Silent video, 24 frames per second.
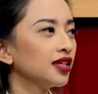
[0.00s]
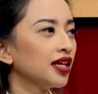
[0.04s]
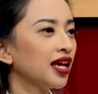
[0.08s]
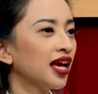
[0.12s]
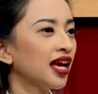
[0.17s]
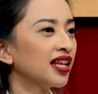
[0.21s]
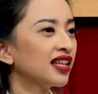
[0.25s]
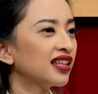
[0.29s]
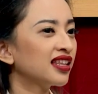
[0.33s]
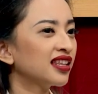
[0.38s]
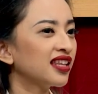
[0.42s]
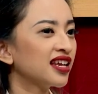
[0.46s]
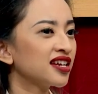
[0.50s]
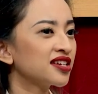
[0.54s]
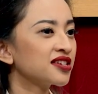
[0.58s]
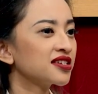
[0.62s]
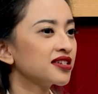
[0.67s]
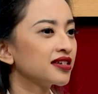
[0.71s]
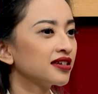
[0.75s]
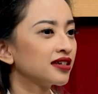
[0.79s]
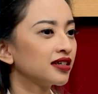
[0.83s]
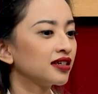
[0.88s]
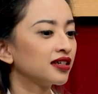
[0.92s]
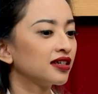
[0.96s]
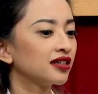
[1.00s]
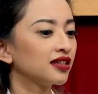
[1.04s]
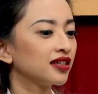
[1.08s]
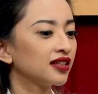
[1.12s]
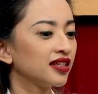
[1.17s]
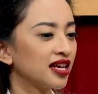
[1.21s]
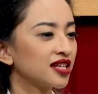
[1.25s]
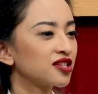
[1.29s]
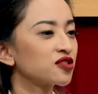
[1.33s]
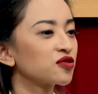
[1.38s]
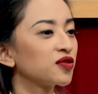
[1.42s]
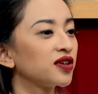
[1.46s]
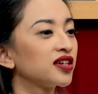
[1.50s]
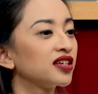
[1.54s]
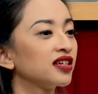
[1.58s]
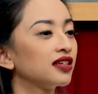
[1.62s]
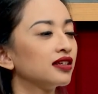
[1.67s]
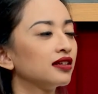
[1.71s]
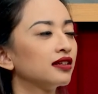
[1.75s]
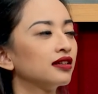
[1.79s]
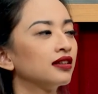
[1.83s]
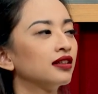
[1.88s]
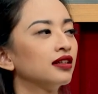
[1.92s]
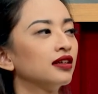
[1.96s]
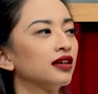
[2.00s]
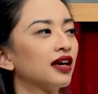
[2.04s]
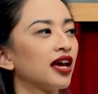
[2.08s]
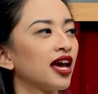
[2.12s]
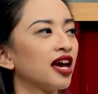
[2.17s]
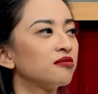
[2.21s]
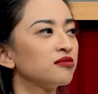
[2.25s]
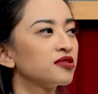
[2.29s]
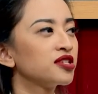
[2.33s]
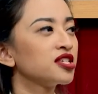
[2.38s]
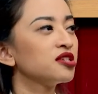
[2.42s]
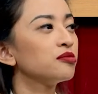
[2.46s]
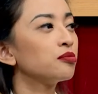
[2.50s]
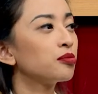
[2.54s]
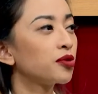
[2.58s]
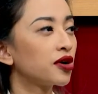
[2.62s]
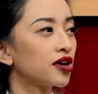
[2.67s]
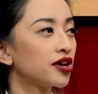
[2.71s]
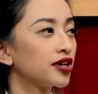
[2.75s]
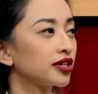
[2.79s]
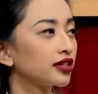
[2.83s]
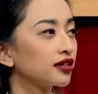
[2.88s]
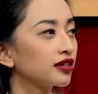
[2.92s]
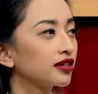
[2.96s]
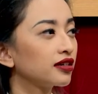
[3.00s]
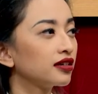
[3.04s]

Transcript: and there's that's when the MC part